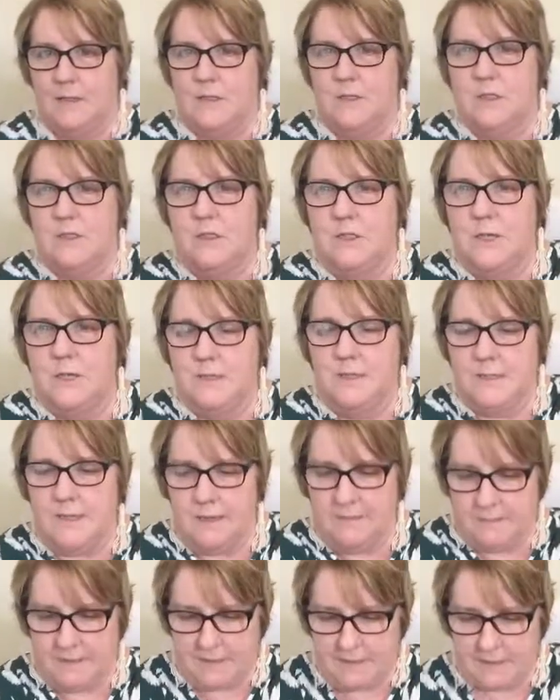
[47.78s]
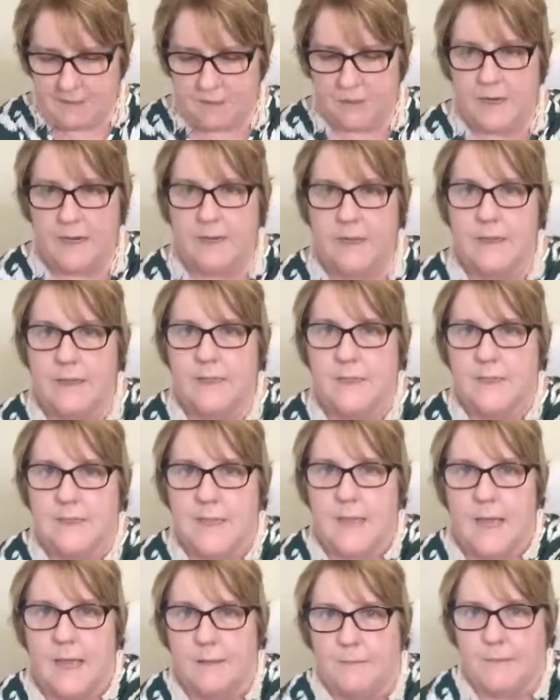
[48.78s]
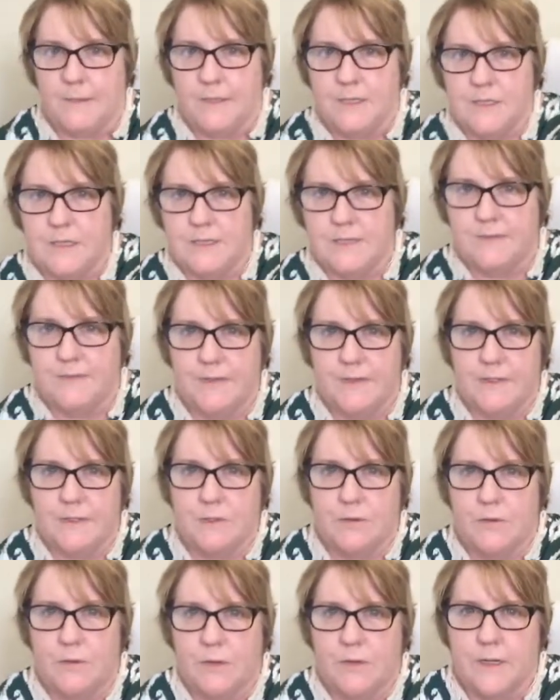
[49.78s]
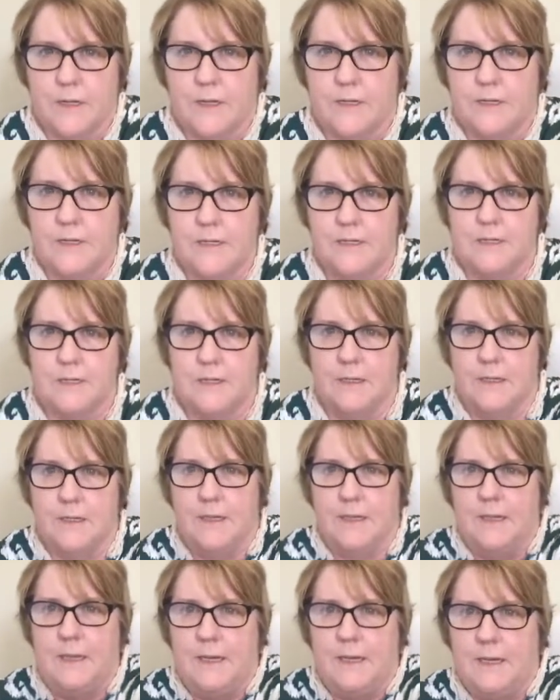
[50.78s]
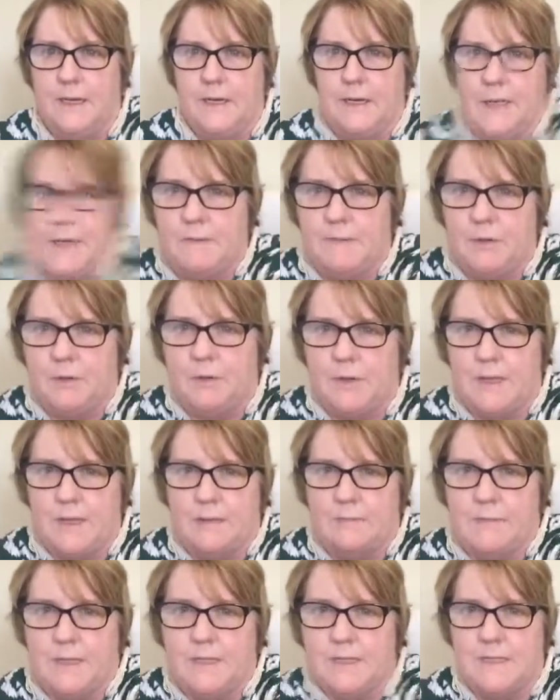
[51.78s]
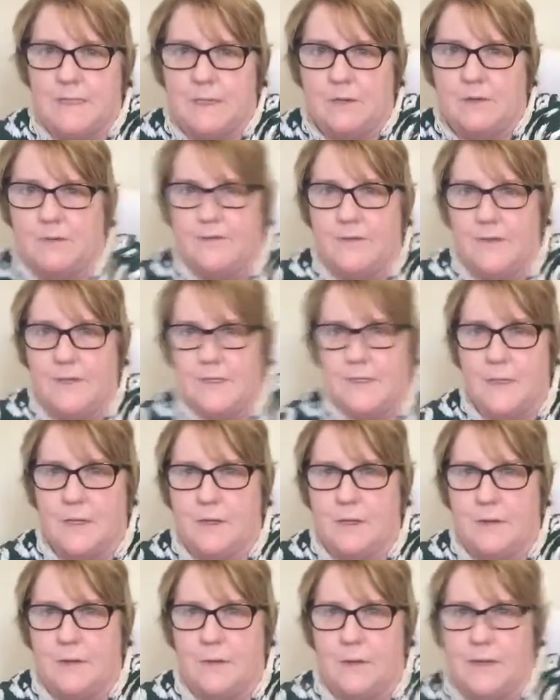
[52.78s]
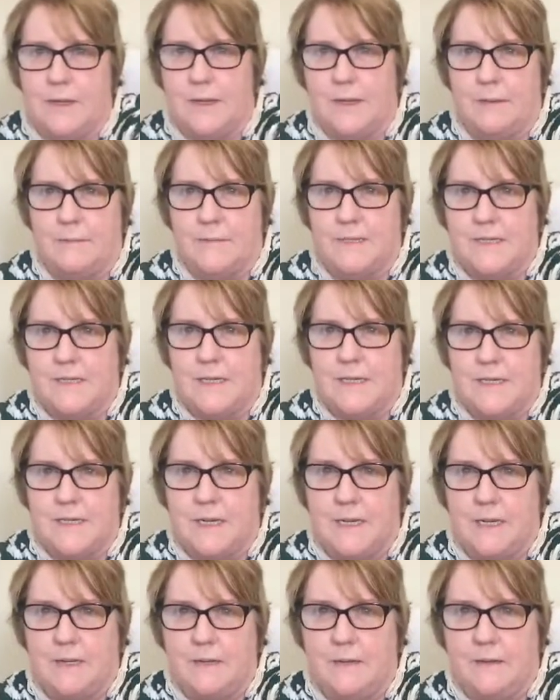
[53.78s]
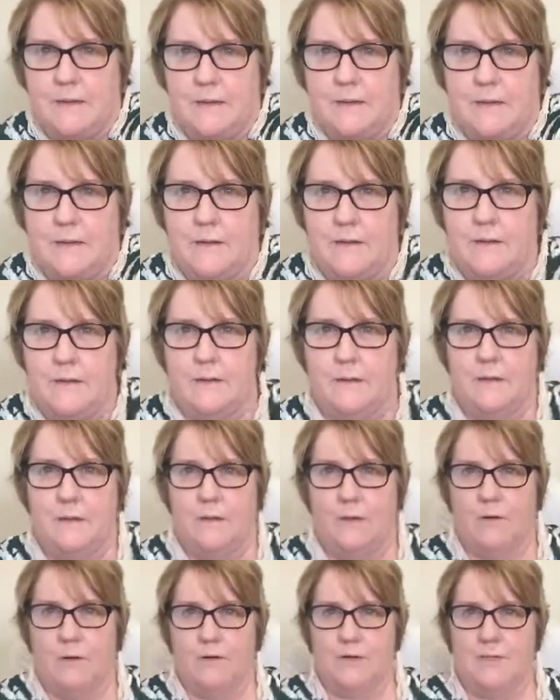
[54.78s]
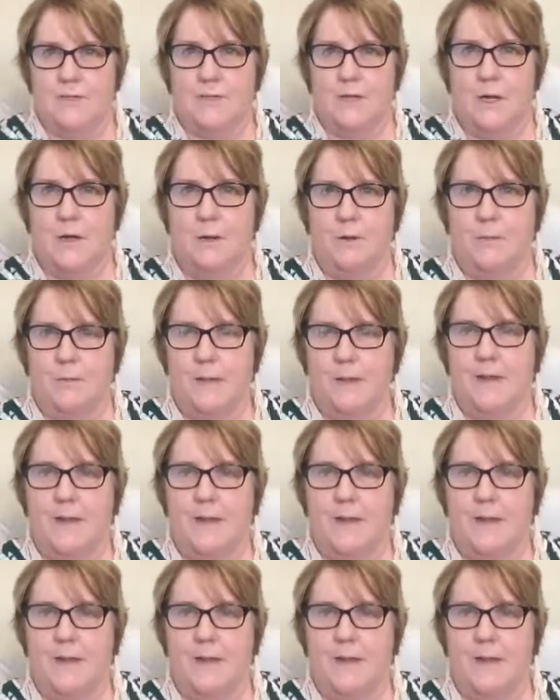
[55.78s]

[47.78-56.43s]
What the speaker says: Just let me straighten this up. It just feels crooked, and I keep looking at myself as though I am sitting on a slope.